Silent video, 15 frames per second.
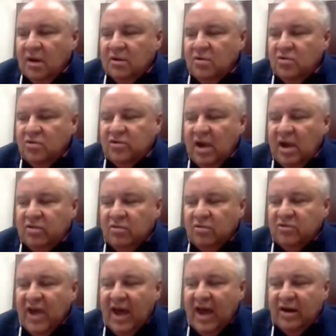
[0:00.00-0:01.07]
Tuesday through
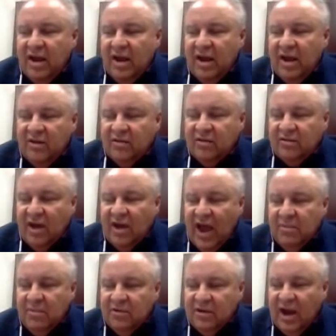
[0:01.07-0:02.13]
Saturdays, the
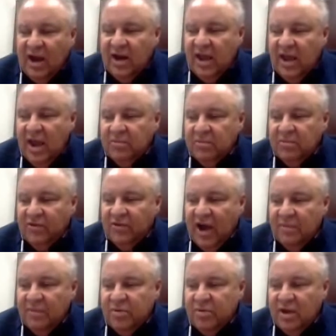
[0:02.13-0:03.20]
time is 9 a.m. to
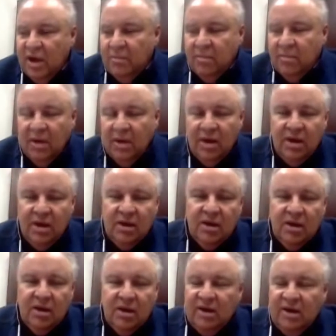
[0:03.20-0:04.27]
5 p.m.
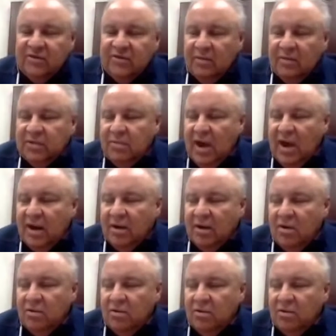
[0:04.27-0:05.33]
Asymptomatic
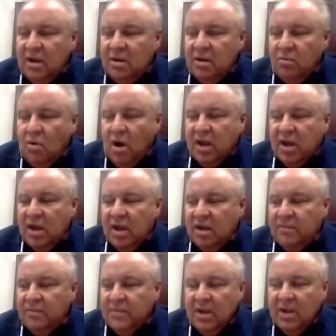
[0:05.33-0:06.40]
only
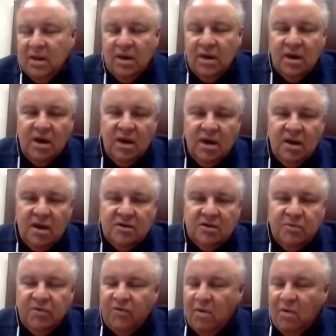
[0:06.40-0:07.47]
walk-in, and it's
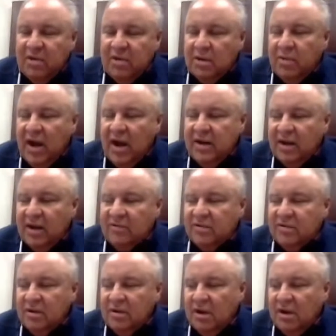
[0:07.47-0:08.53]
performing the Binax
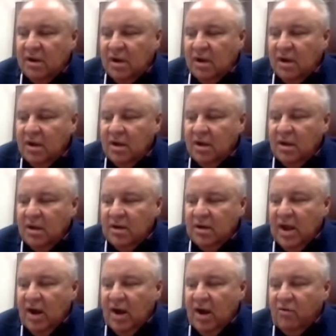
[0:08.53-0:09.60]

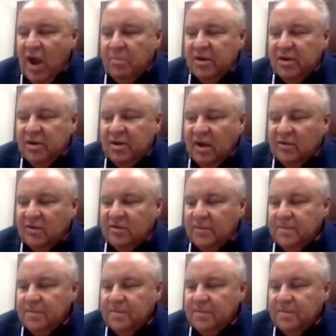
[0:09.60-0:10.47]
now rapid test.